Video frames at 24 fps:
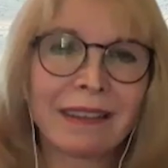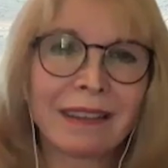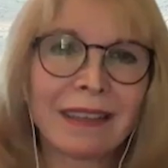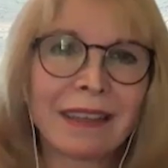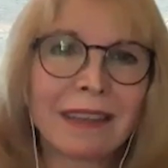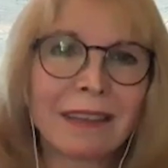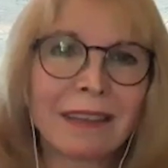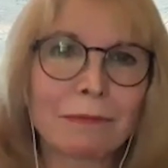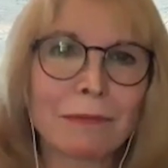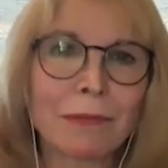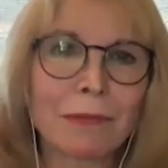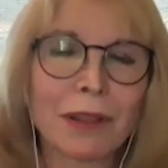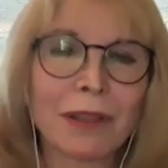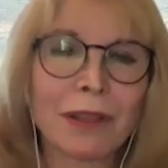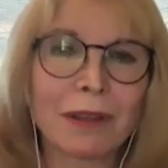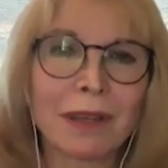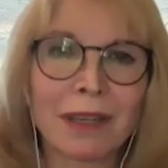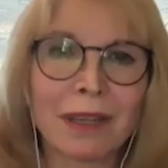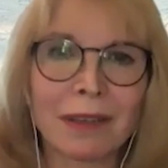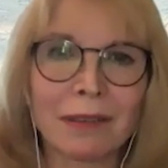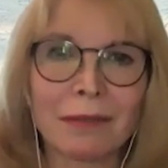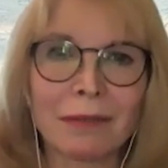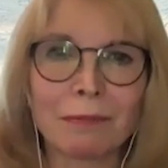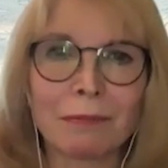think
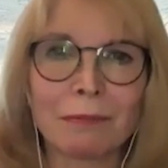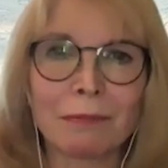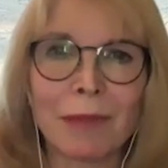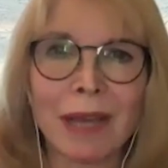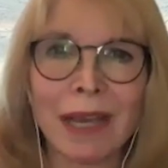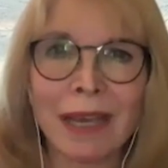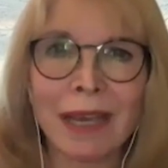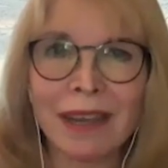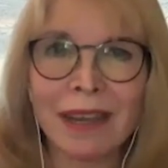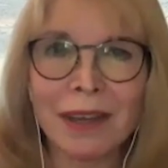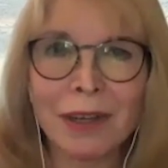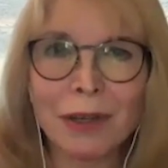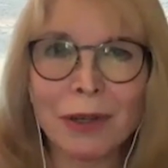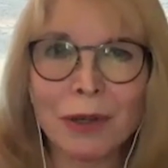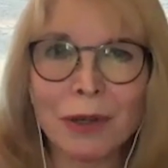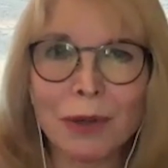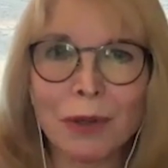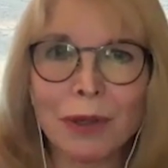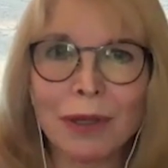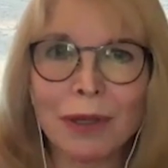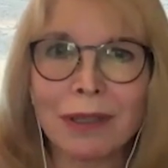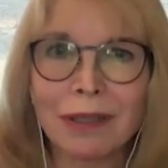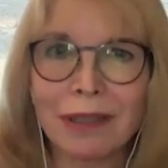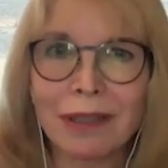the
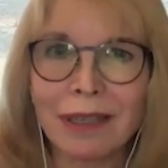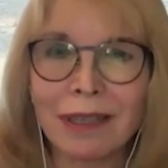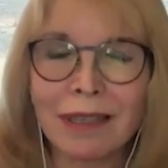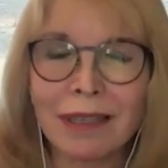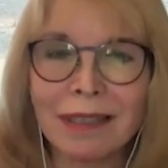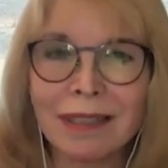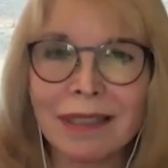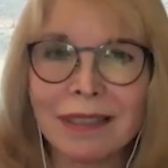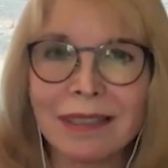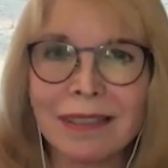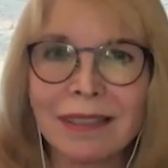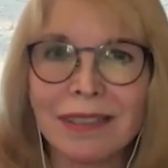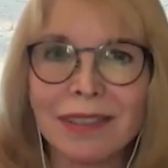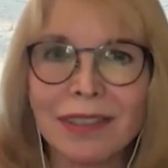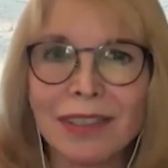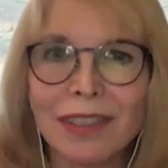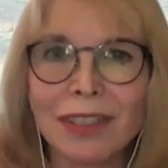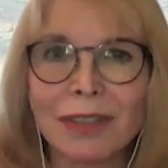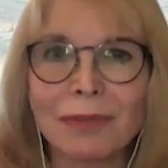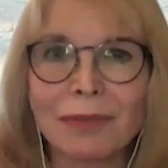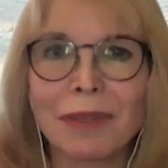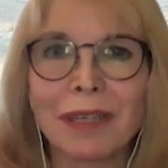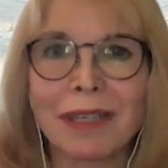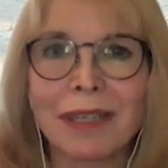Mayo Clinic
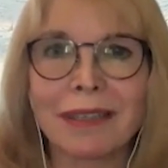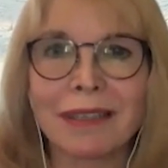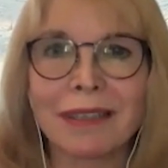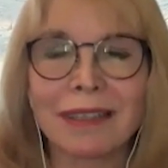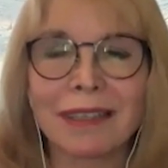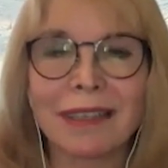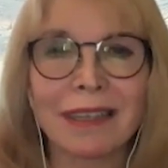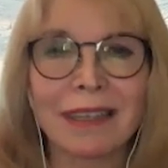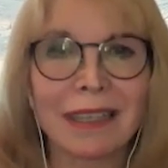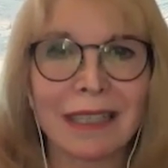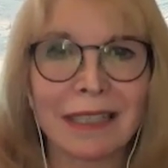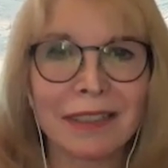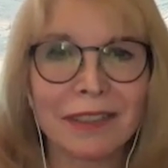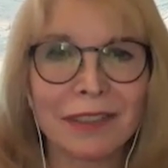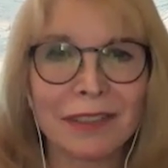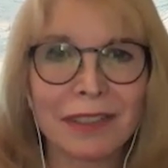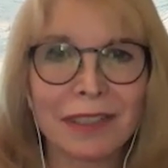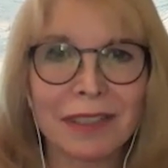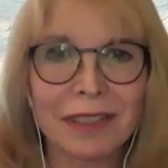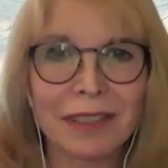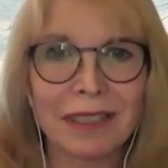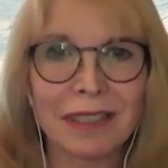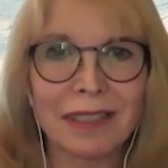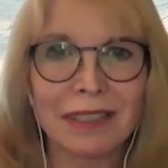system and the
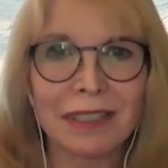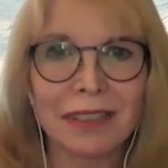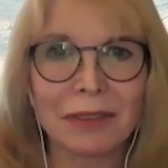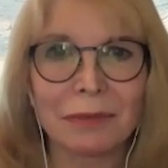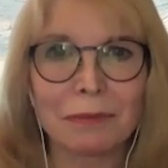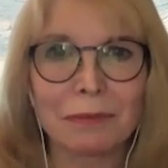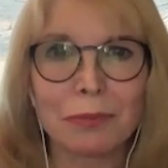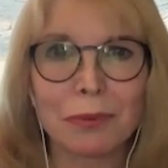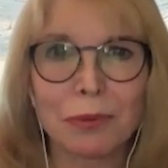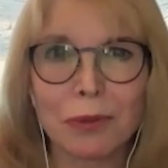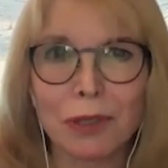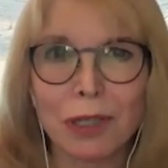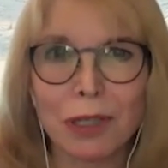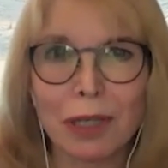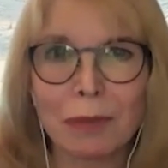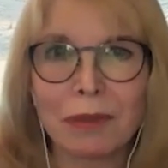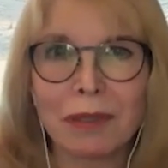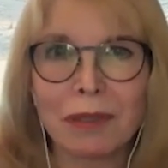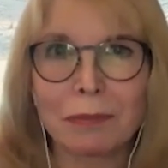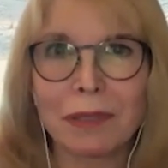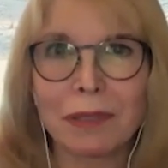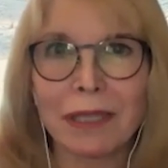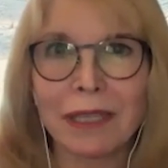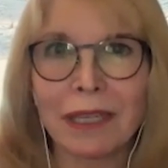Kaiser system
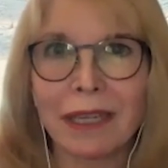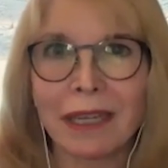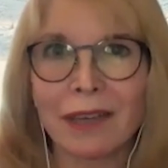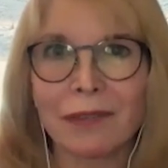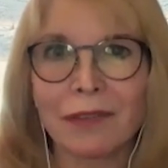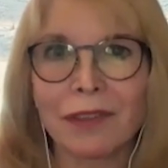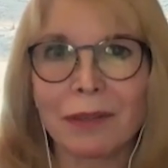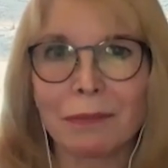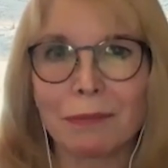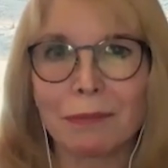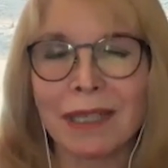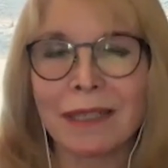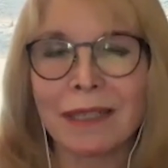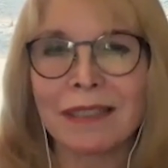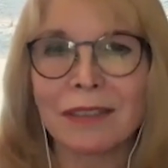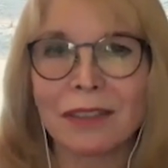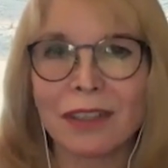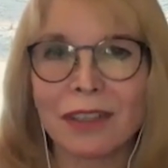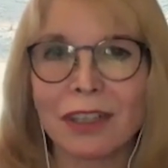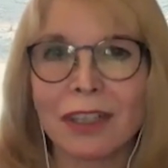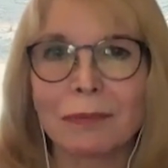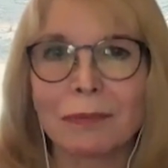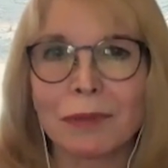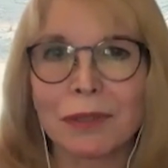probably have the
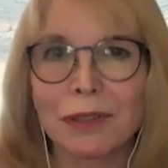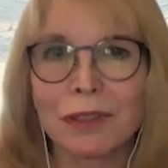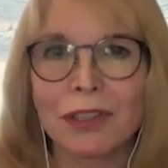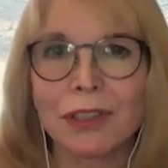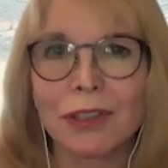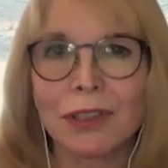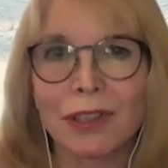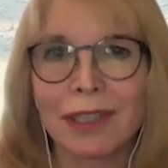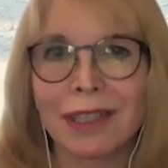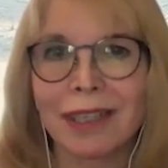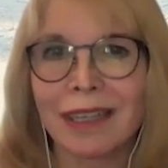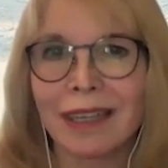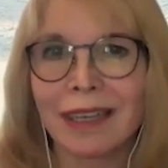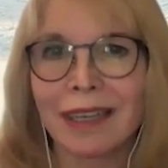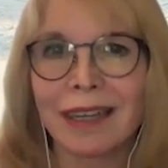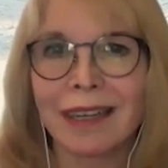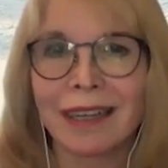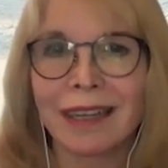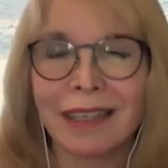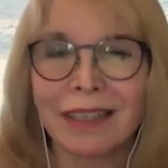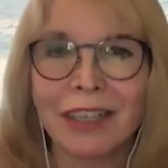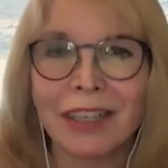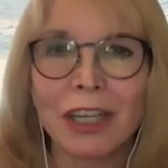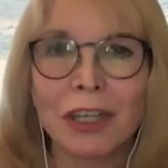best opportunity.
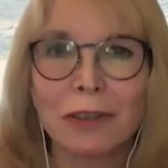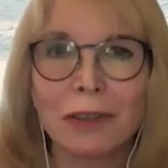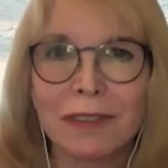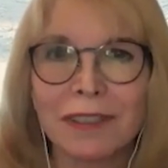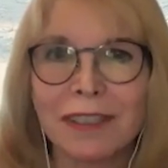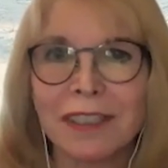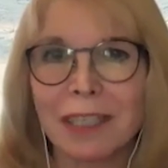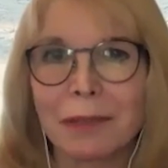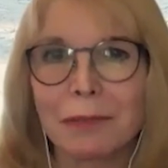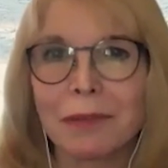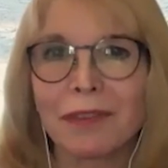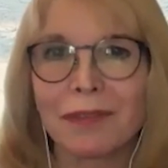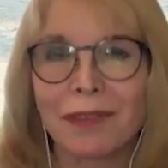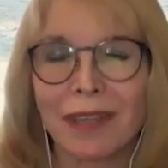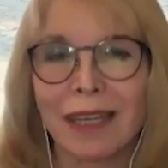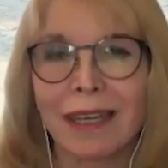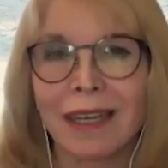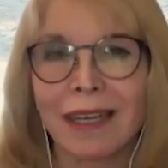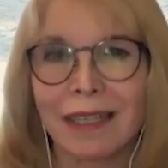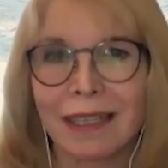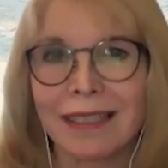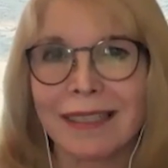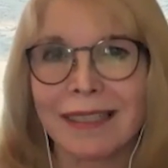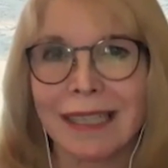And I know some of
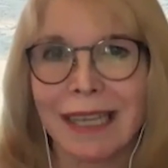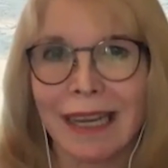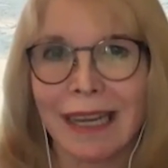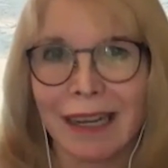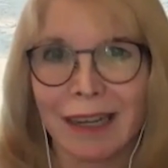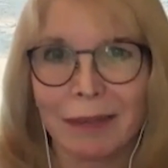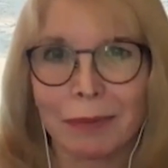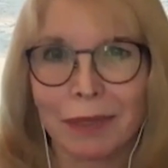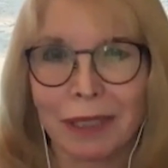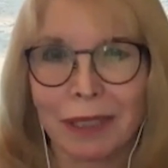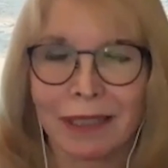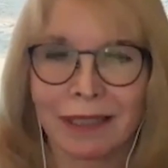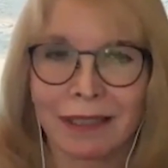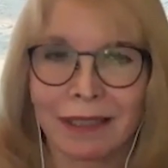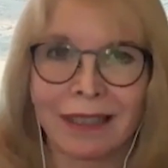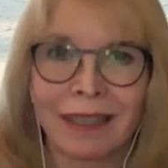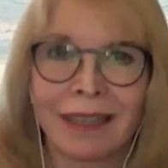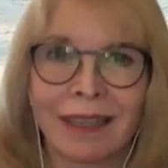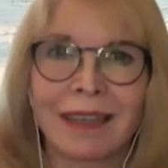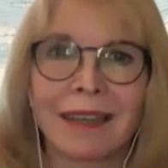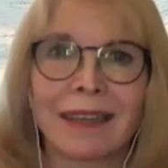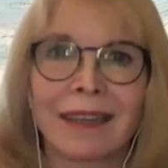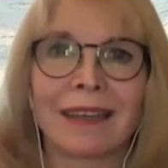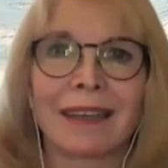that is happening,
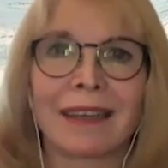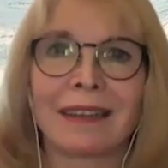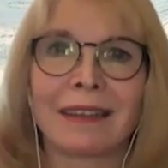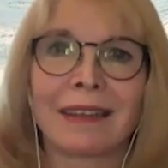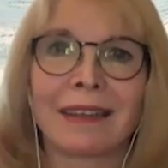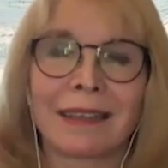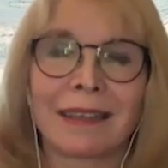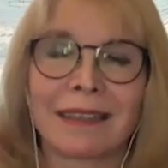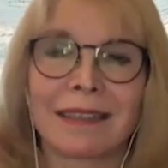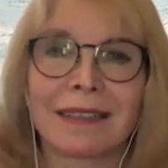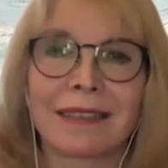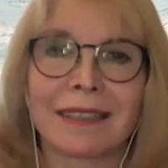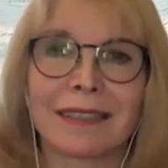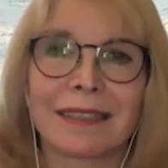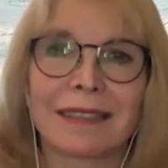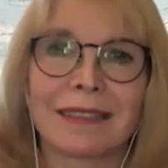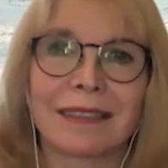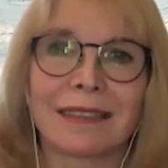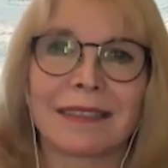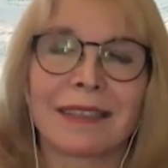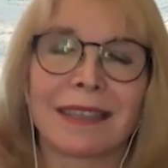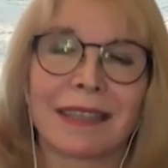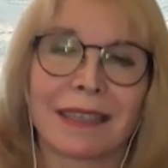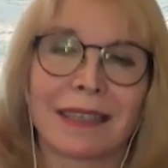and that
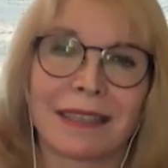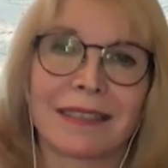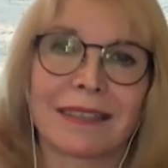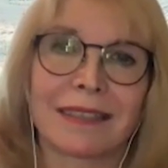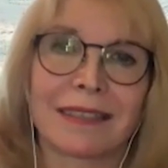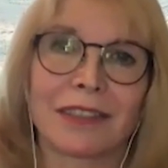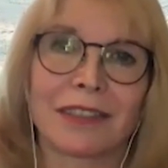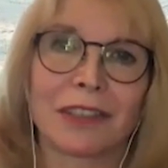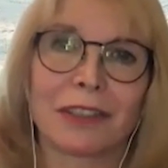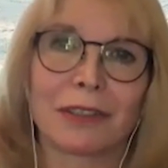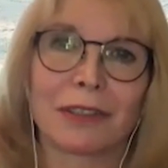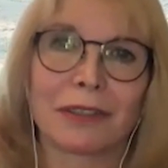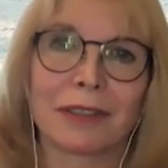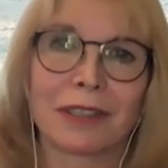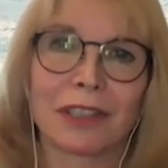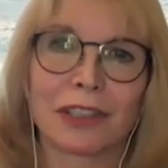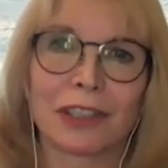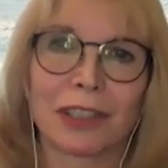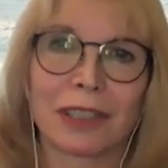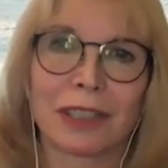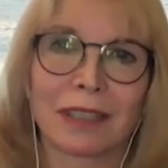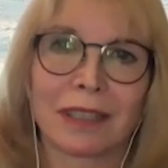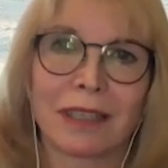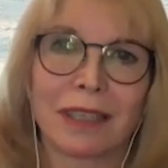is
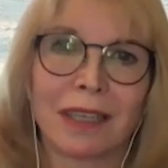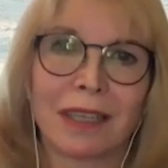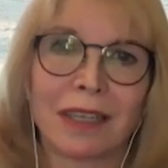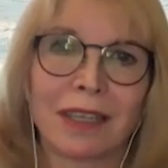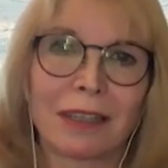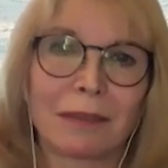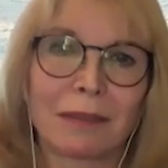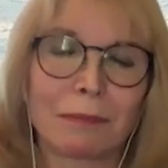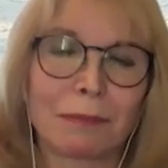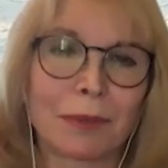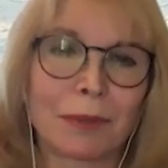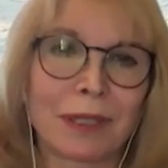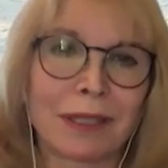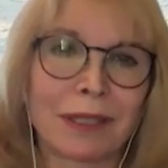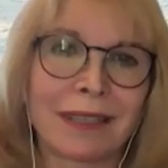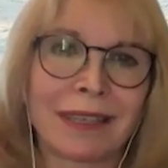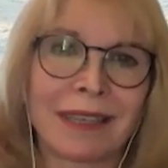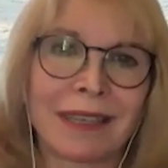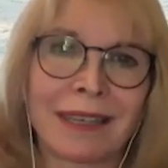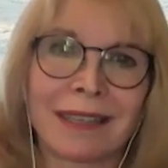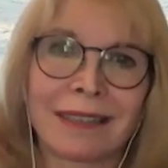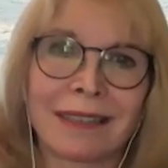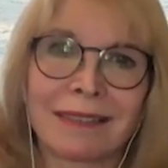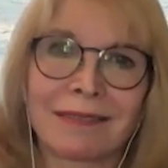encouraging. But
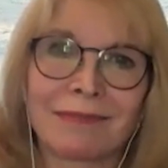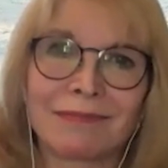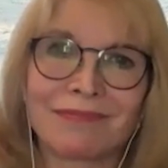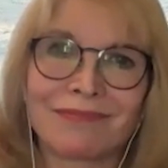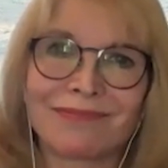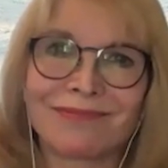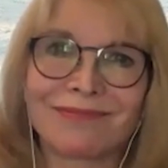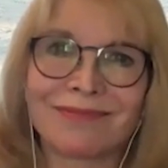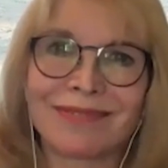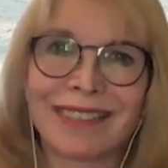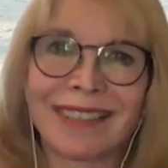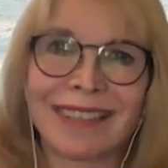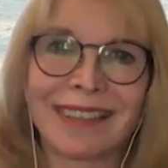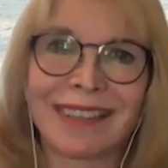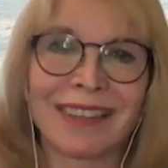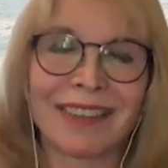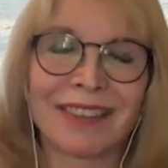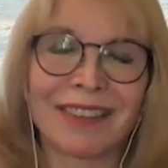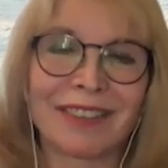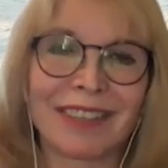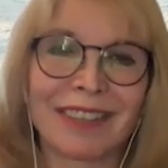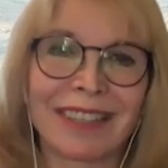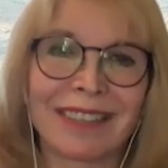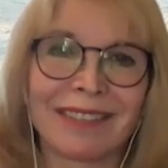that,
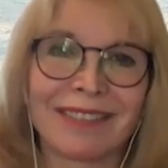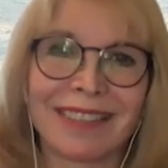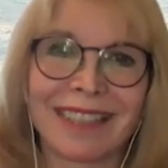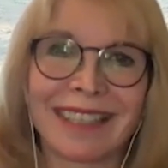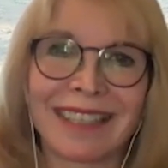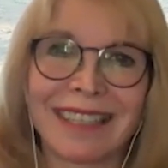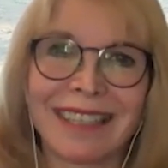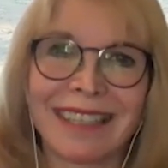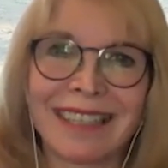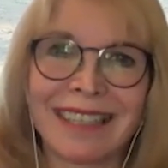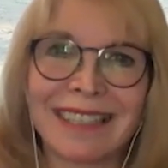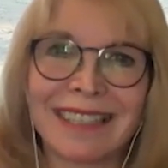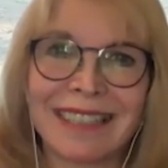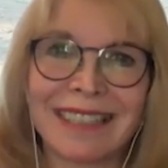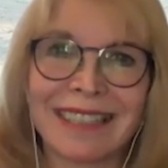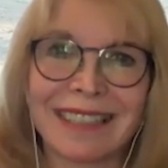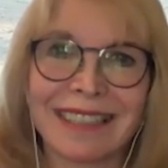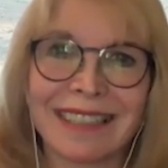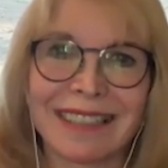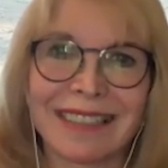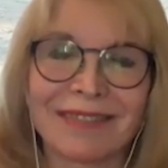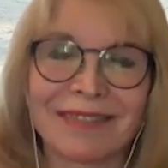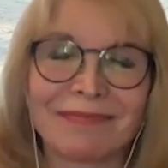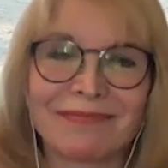we need
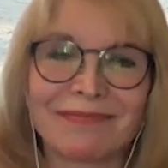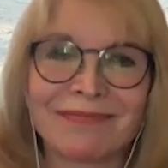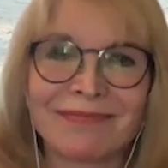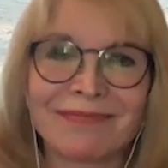to,